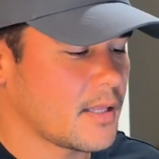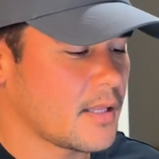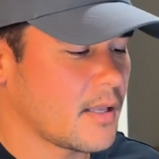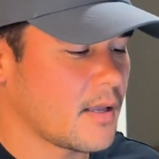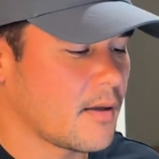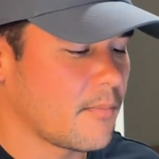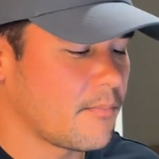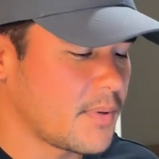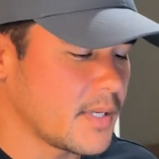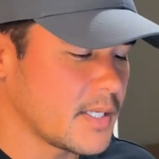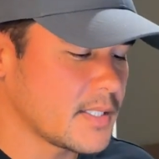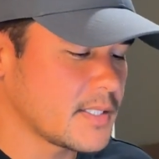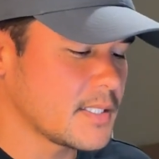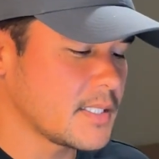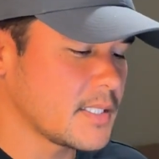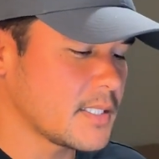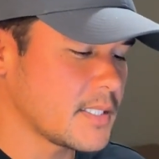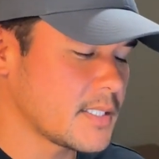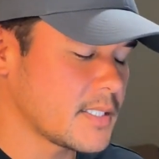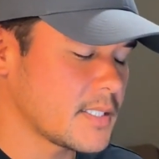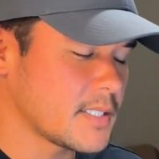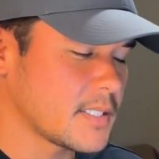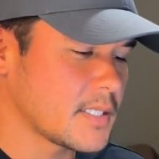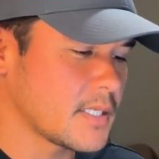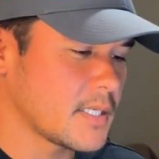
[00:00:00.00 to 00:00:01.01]
a
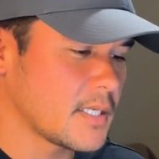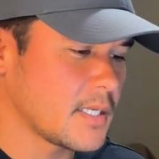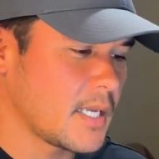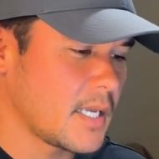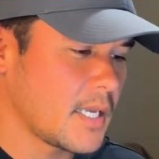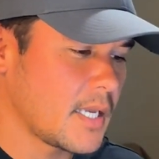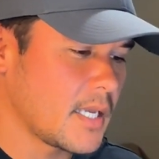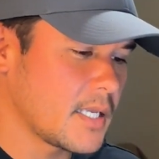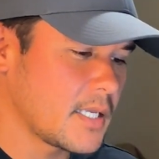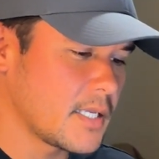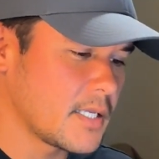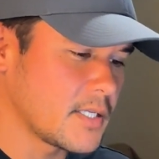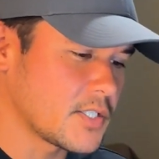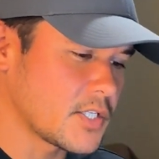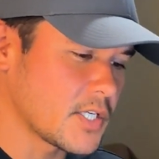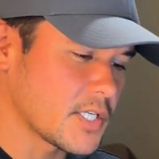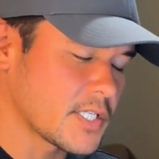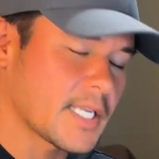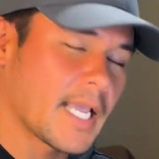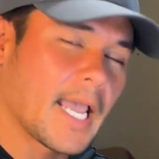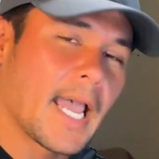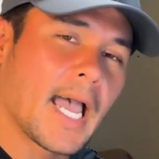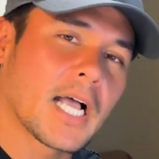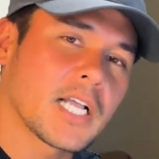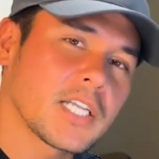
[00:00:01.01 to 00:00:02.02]
business is
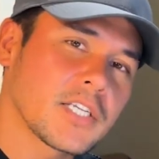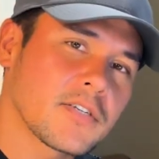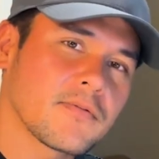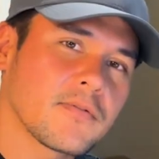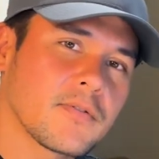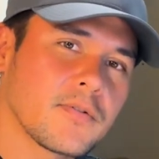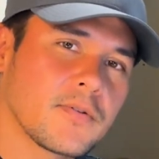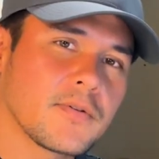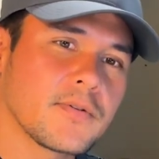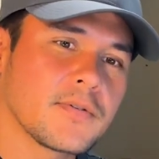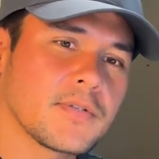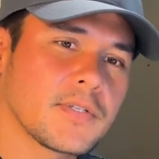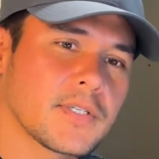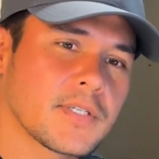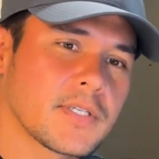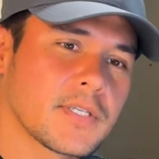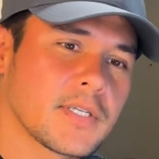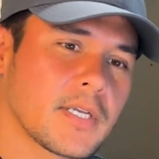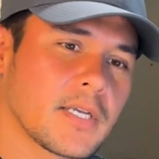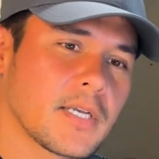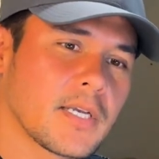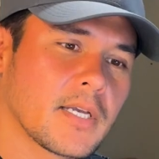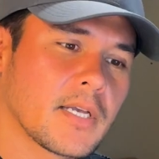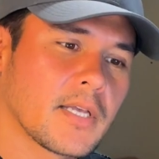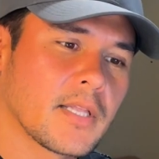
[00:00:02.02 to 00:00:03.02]
just cash flows
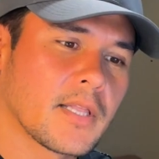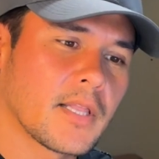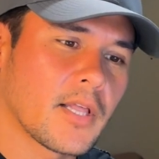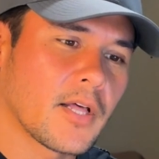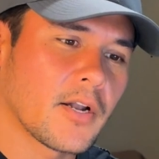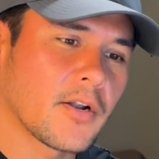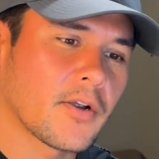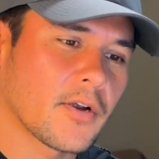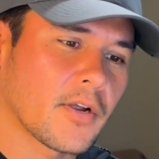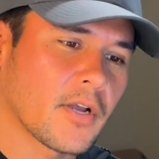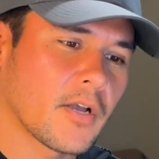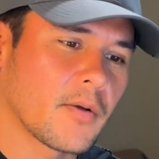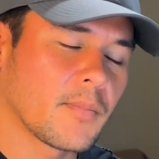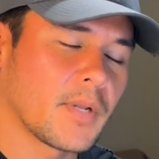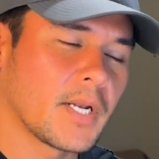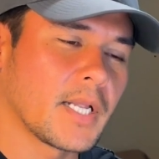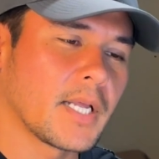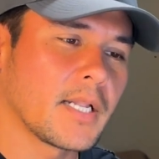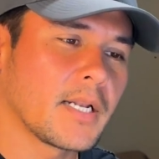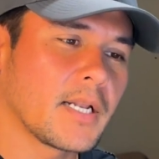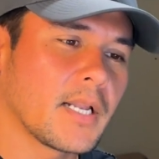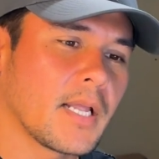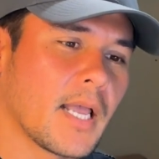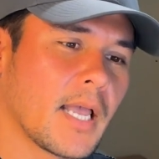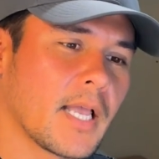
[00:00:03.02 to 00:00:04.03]
that are coming
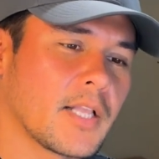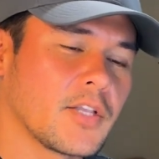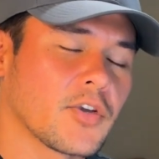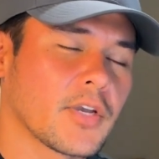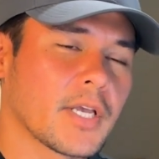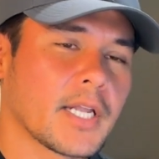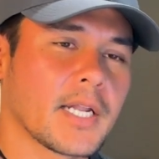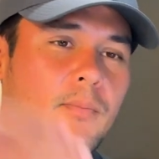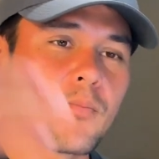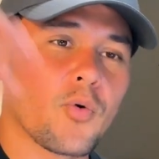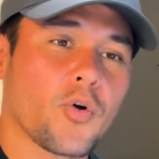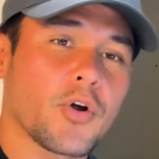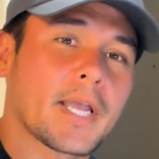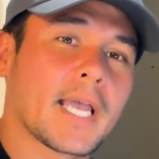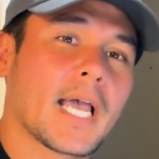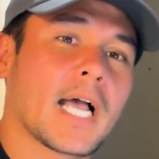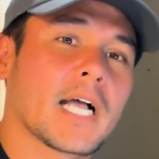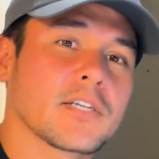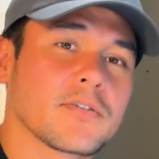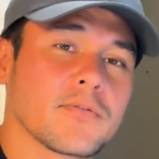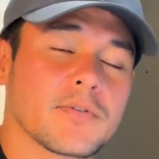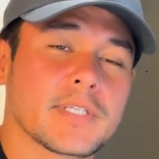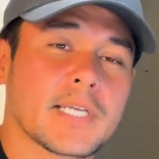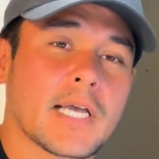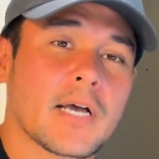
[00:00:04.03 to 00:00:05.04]
in and you're getting more
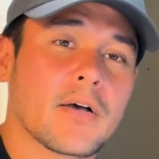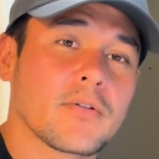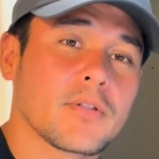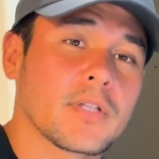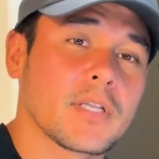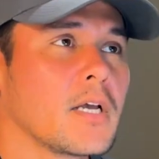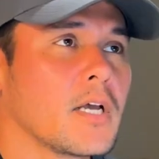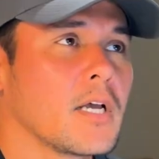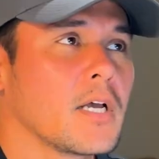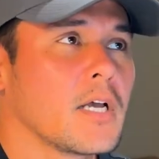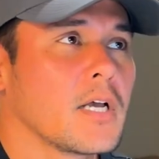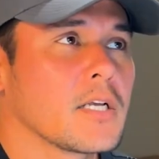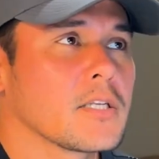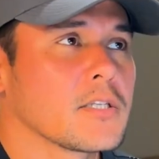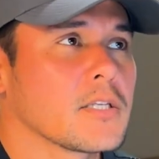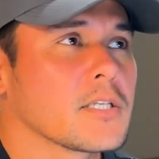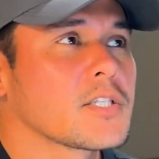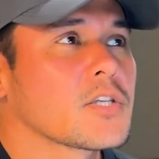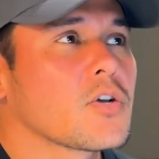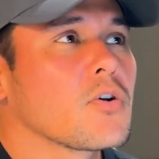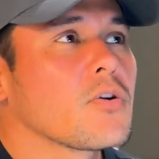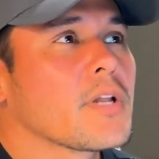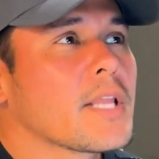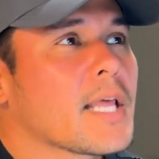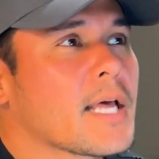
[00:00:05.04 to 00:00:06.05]
cash flows out. So
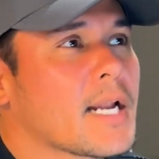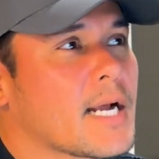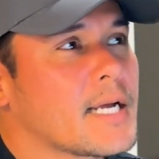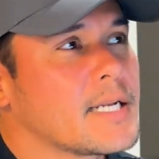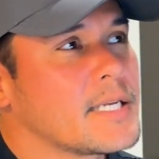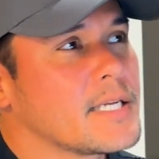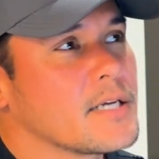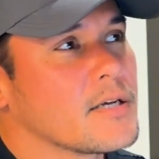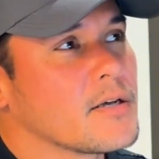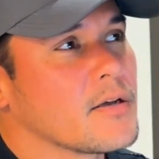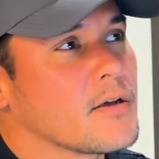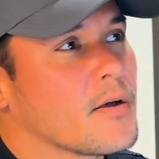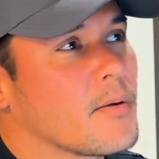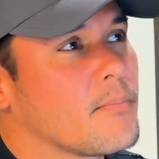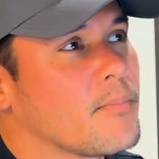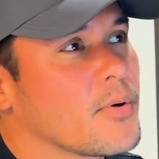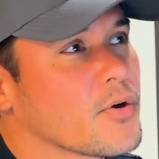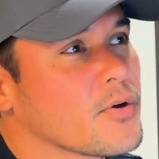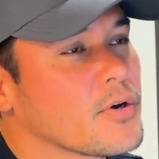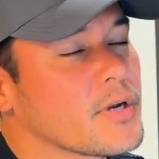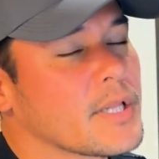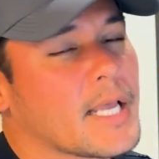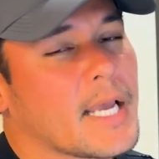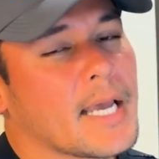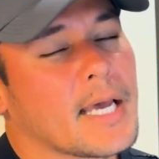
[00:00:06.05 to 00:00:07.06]
let's go to that idea, a
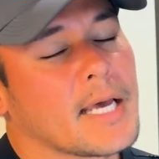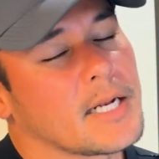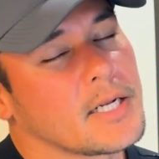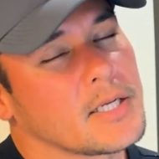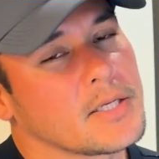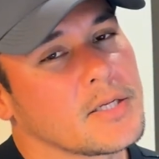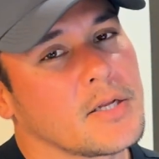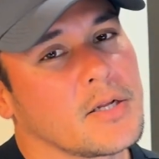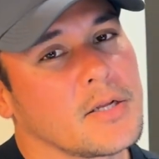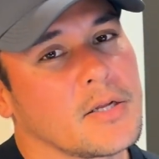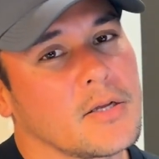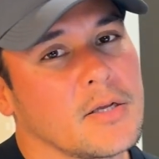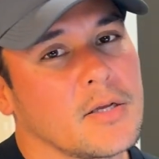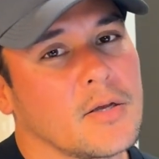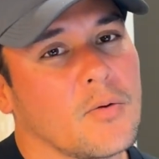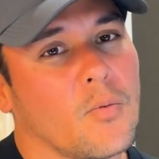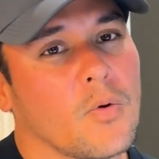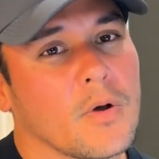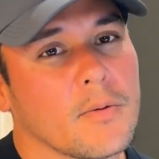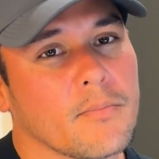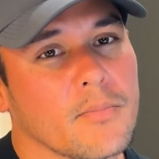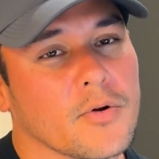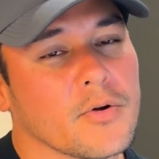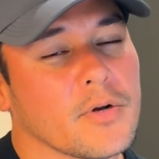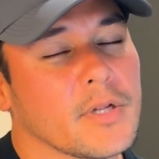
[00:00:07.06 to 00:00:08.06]
bird in hand,
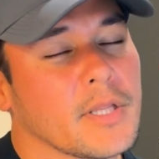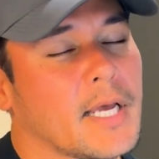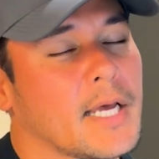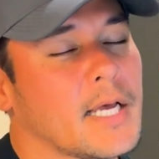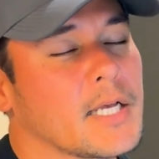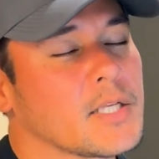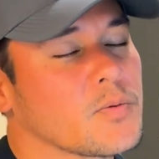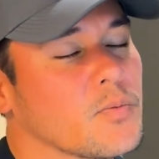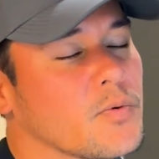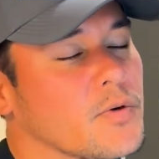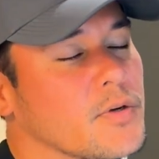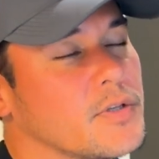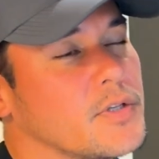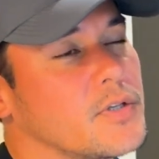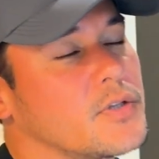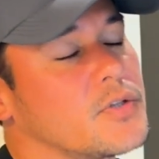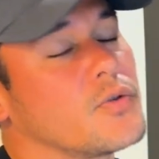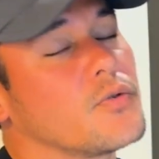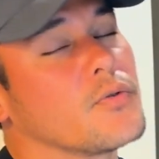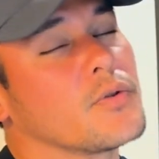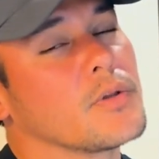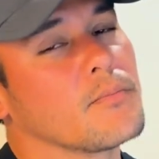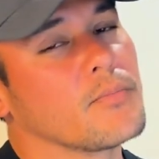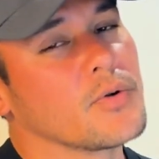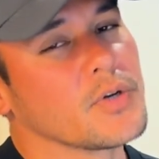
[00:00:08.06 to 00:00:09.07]
one bird in the hand is worth
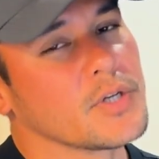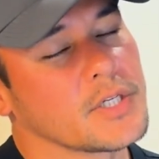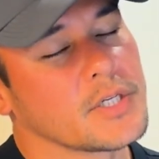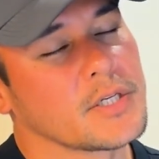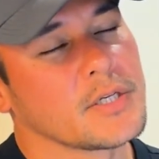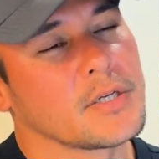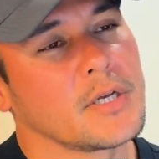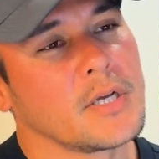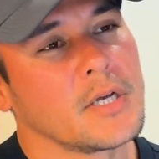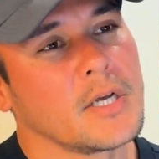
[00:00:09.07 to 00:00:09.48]
two in the bush.